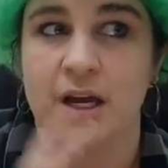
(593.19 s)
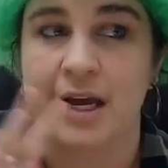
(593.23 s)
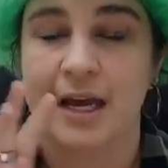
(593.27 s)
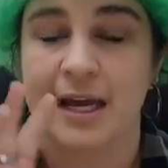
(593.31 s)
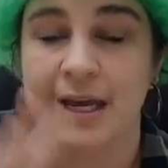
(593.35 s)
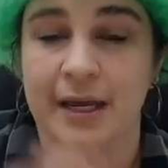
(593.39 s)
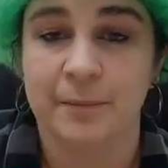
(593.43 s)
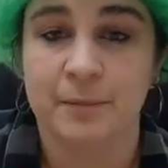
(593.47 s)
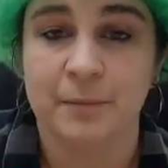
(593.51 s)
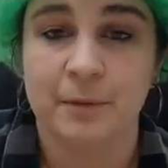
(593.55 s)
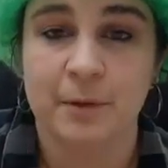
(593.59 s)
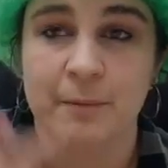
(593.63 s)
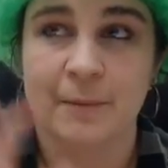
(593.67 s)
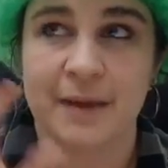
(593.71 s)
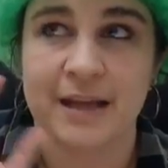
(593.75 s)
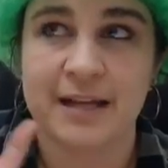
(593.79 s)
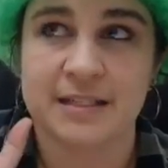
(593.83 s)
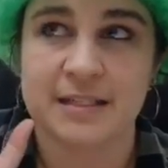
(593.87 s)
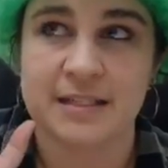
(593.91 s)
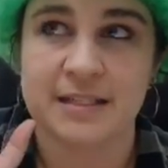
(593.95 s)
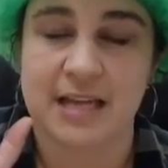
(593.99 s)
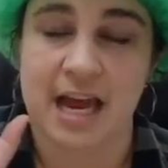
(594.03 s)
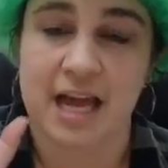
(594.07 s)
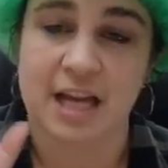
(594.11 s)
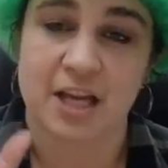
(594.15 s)

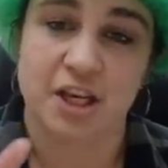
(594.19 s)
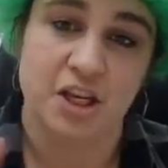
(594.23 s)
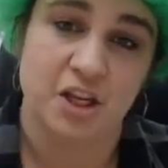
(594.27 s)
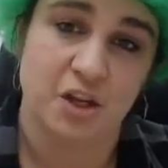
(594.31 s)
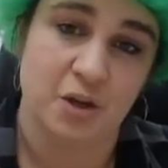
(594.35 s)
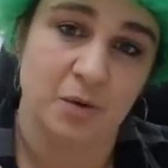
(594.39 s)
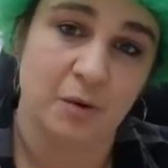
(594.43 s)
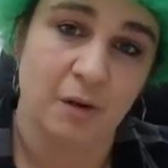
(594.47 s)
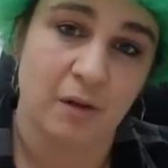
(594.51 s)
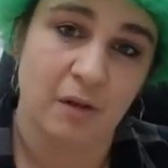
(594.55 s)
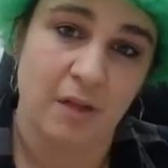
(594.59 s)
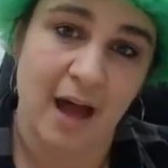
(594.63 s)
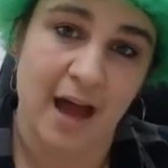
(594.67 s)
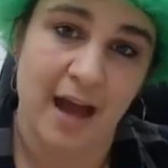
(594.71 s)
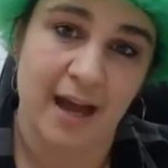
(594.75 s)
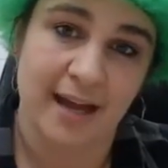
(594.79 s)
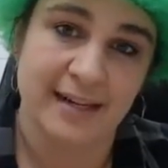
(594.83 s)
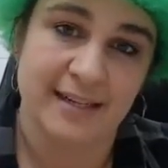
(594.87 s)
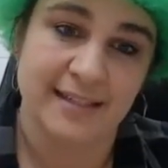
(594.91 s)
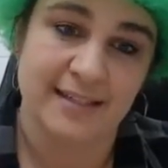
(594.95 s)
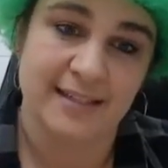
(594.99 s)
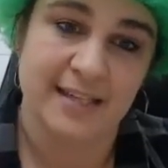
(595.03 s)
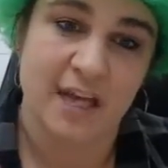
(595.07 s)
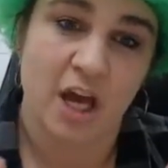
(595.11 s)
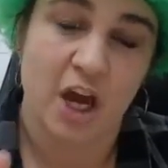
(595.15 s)
implement and
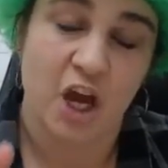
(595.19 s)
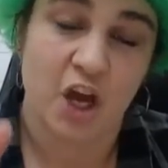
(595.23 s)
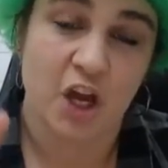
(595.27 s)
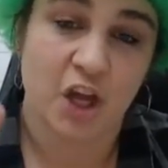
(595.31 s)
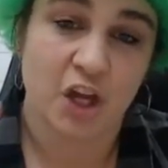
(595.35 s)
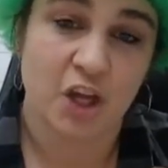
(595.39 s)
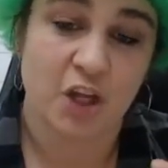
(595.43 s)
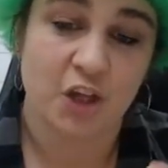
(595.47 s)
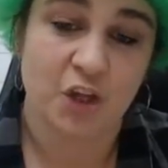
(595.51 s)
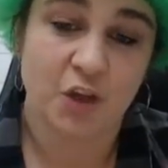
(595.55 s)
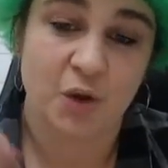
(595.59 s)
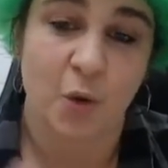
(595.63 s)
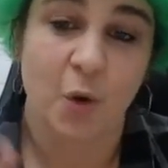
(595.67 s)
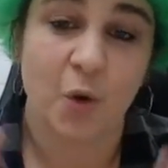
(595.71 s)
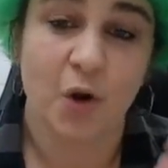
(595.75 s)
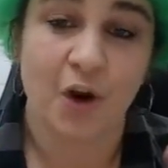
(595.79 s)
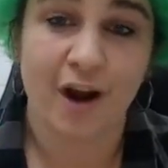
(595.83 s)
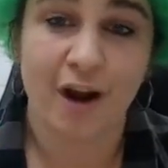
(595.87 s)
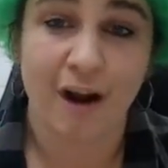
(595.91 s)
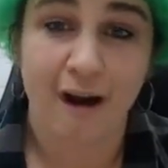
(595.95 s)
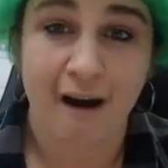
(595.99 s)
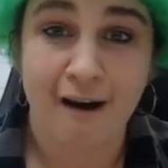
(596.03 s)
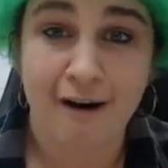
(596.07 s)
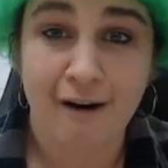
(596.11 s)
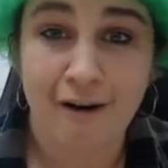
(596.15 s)
utilize
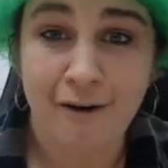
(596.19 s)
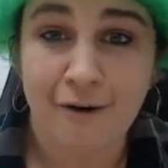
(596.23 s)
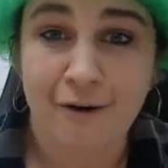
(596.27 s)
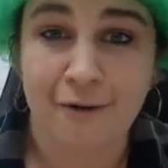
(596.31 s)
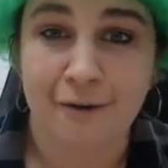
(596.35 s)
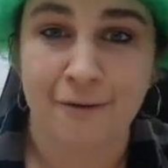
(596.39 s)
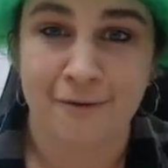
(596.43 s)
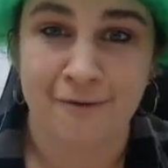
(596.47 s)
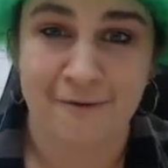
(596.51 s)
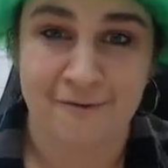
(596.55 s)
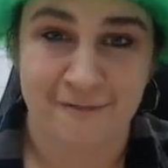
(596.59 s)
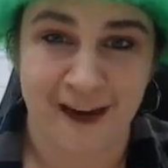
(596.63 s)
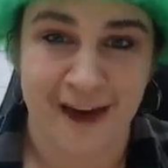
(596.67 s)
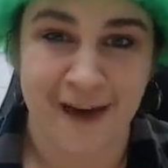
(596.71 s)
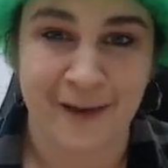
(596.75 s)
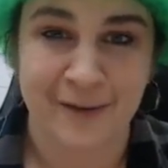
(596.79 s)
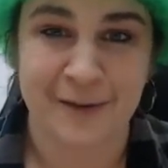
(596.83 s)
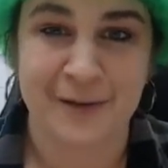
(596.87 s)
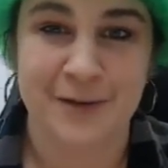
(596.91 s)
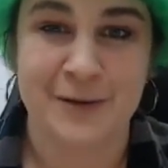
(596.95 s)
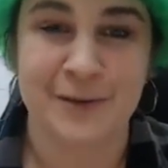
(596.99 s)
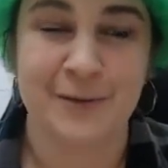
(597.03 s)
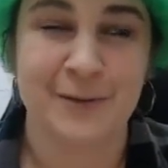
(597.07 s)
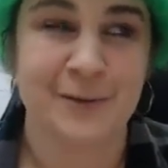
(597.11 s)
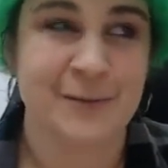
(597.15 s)
your own
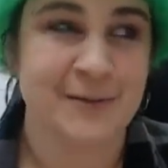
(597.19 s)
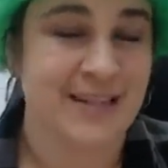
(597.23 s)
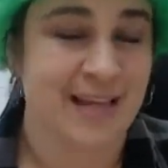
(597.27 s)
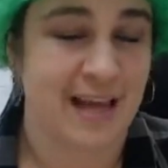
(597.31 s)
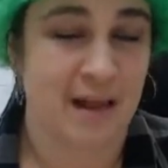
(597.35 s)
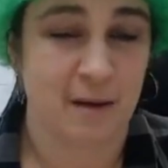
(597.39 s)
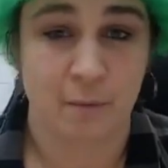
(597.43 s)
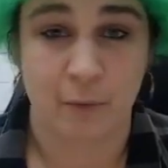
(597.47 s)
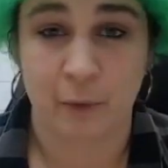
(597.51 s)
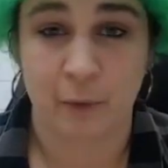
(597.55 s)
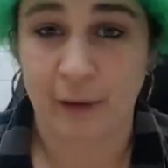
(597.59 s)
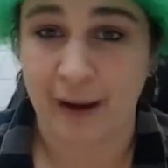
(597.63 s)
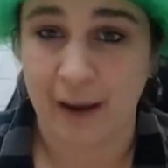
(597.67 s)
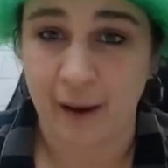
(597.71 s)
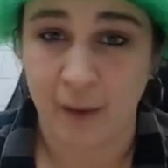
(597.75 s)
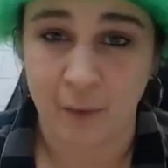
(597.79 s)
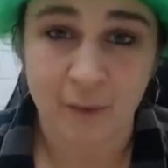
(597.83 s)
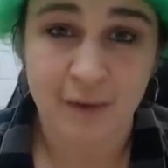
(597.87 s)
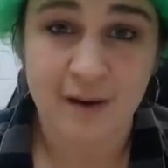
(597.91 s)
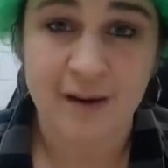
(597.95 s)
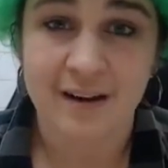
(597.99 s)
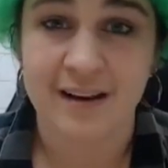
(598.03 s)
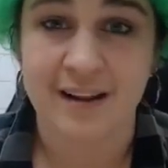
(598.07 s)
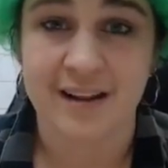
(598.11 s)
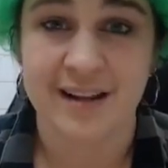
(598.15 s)
values and
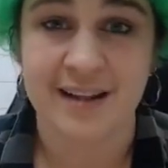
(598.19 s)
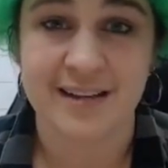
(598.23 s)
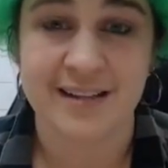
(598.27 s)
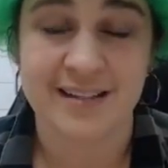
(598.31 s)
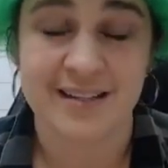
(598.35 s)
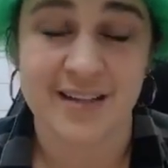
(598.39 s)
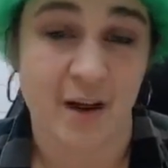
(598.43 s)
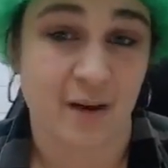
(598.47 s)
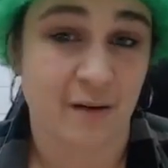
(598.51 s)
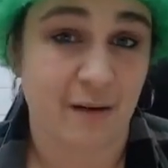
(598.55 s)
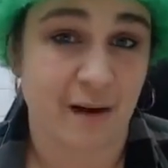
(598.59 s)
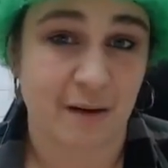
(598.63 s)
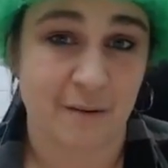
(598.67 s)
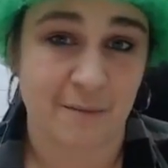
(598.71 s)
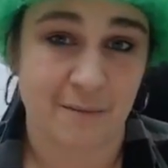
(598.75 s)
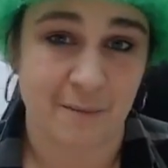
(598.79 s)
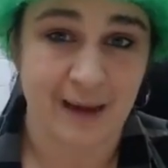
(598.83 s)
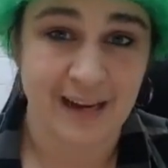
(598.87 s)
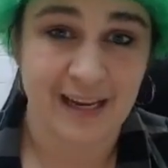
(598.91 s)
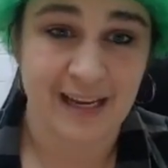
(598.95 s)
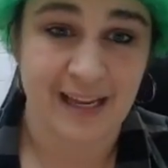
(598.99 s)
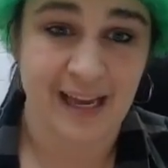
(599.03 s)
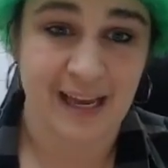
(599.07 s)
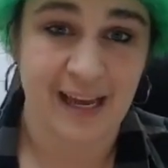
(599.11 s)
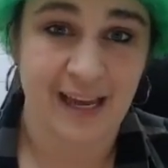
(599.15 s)
priorities around
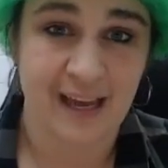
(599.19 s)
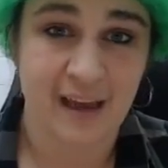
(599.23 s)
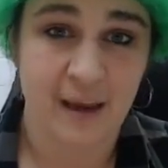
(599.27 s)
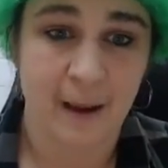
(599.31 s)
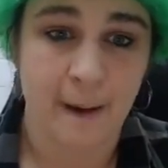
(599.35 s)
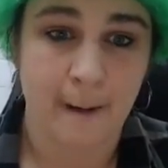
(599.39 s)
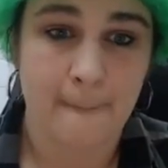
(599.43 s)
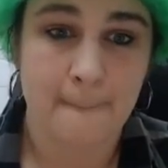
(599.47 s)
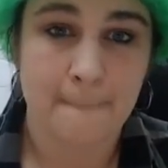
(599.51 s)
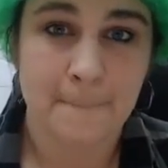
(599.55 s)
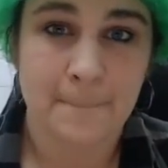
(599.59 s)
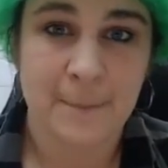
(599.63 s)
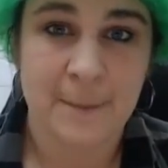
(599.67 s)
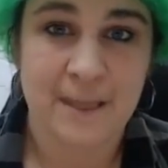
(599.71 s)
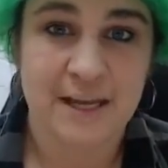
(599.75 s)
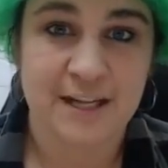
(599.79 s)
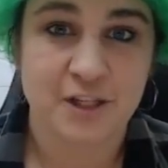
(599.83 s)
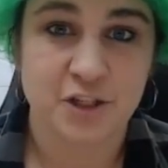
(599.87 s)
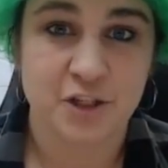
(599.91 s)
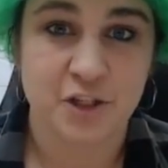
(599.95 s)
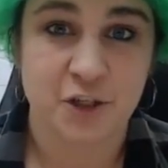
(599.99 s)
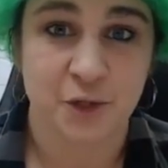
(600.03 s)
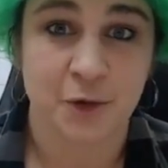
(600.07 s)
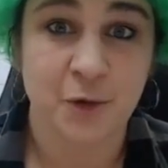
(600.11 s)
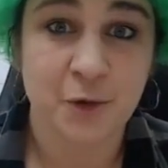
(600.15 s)
money
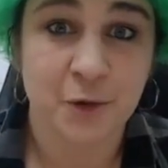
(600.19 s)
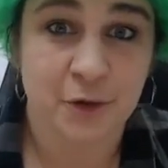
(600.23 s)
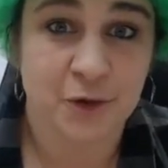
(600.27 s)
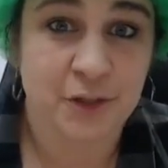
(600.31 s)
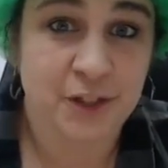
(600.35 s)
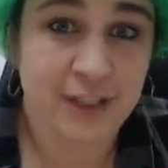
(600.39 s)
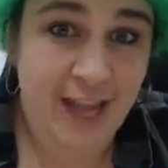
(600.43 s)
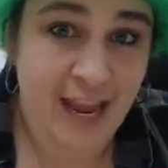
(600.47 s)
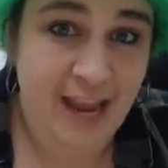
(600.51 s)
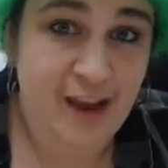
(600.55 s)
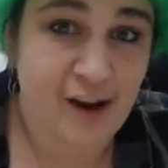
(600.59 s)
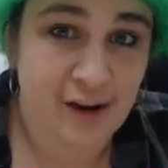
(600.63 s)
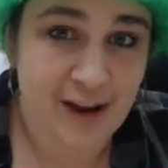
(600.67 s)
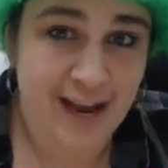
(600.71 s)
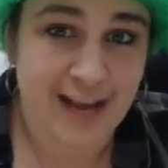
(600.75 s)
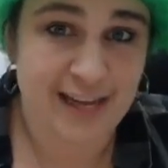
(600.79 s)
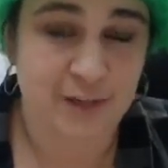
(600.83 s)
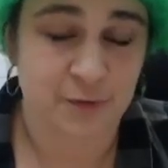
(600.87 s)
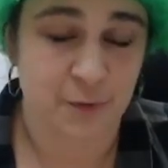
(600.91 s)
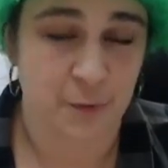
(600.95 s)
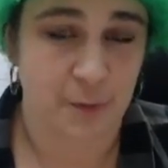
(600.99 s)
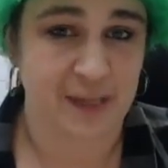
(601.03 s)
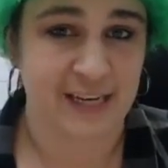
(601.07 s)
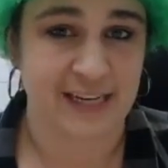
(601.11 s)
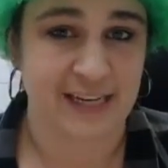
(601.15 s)
to create your cash
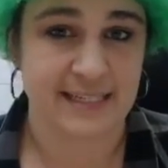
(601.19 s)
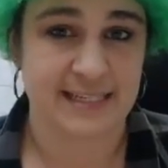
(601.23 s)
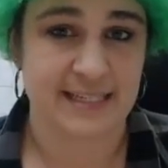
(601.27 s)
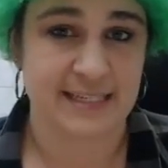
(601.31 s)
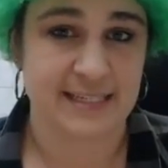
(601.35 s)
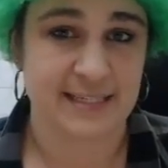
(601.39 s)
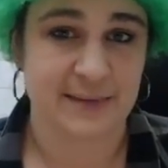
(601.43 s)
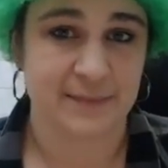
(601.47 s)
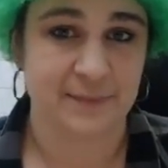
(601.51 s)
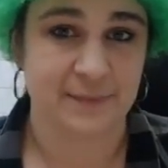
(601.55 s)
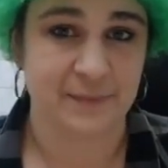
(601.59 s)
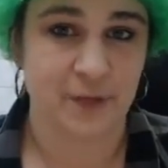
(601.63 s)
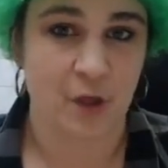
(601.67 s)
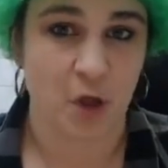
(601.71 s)
flow planning system.